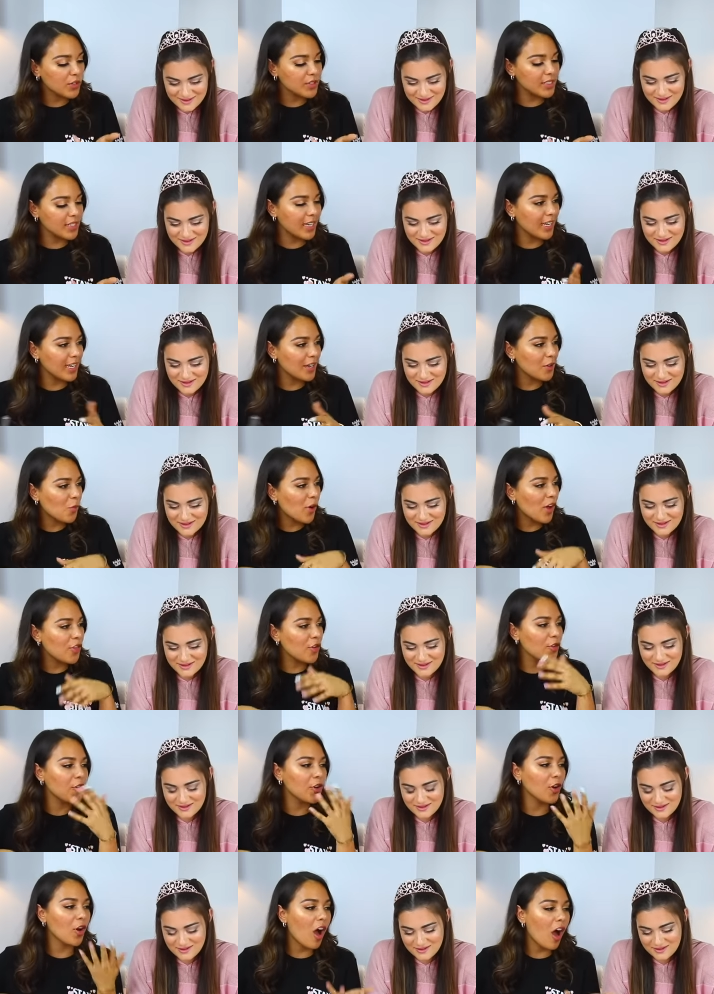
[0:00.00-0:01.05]
Speaker 1: were saying whether
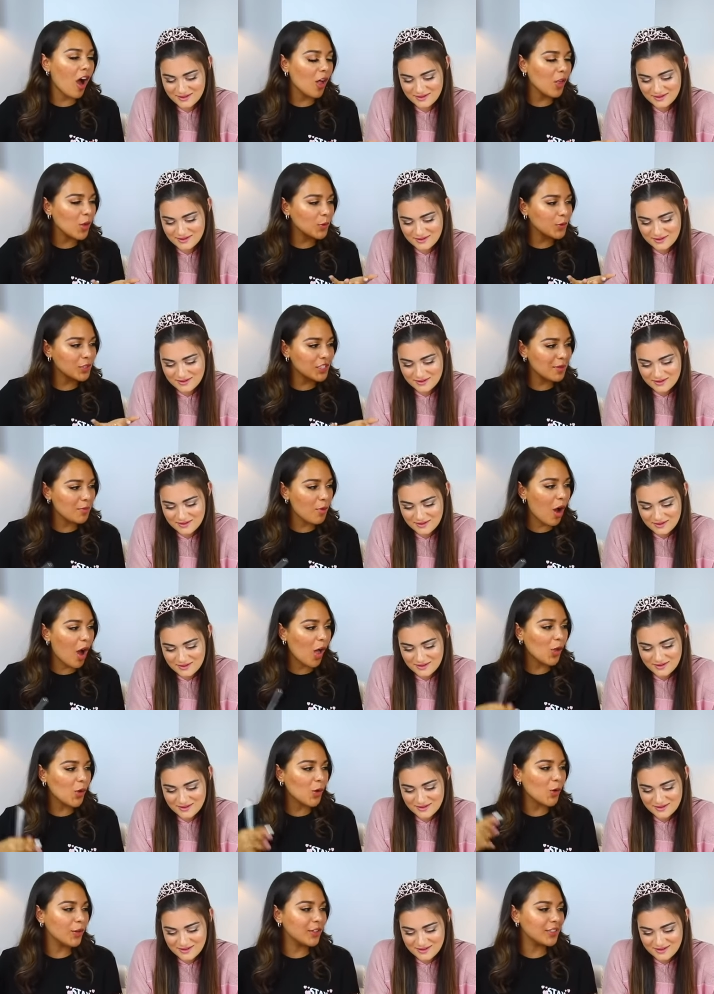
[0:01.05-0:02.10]
they're holo, team
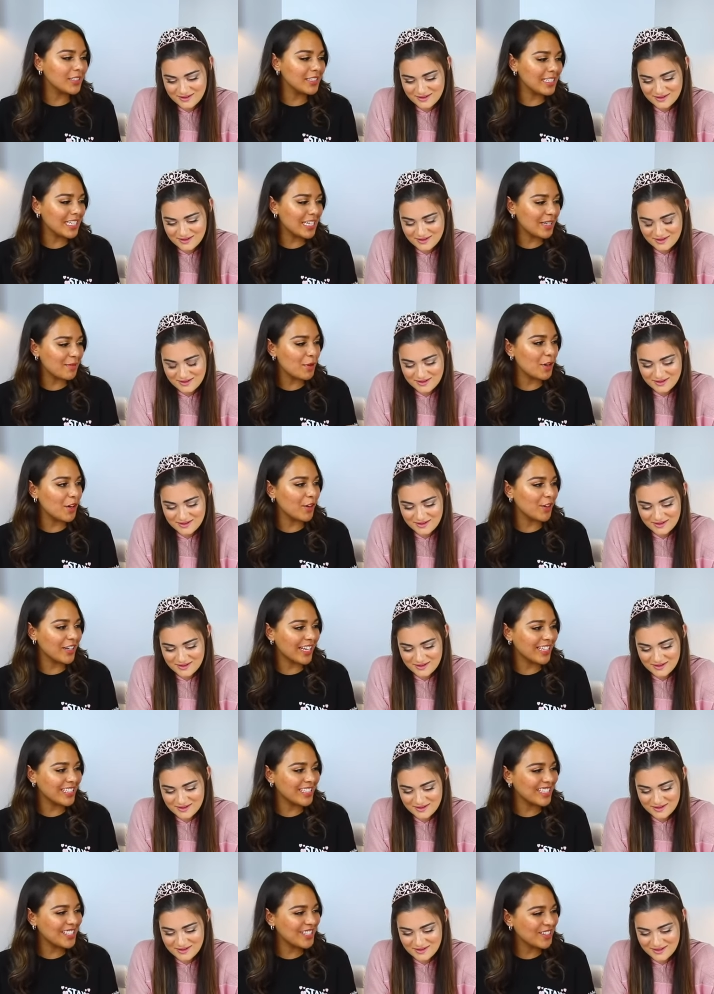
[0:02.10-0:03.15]
holo, or team
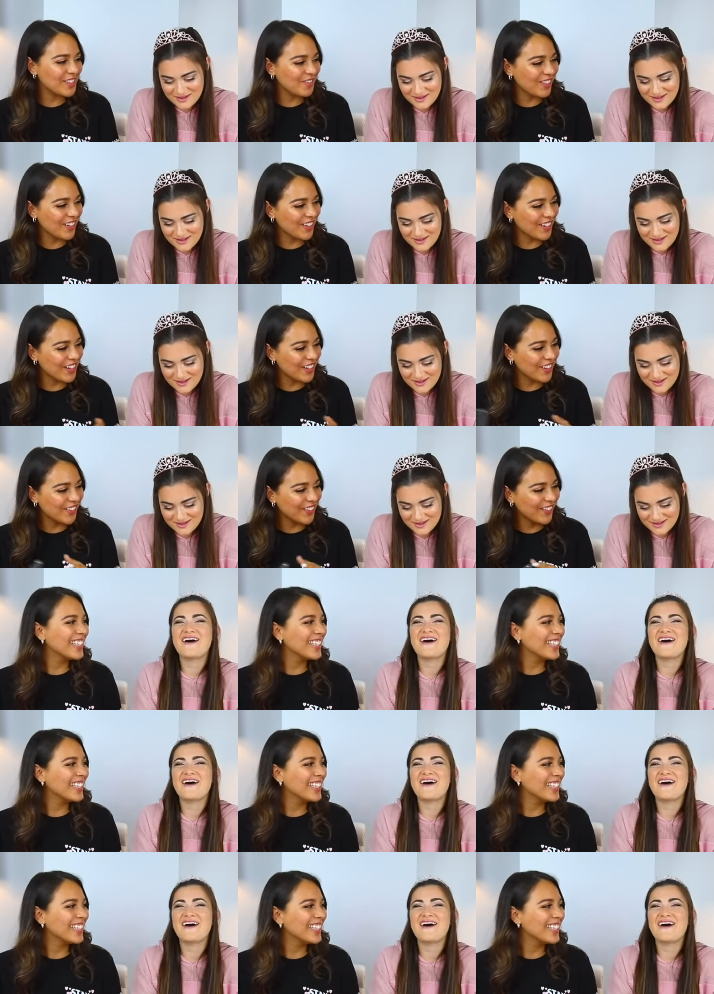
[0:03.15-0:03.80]
iridescence. What are you?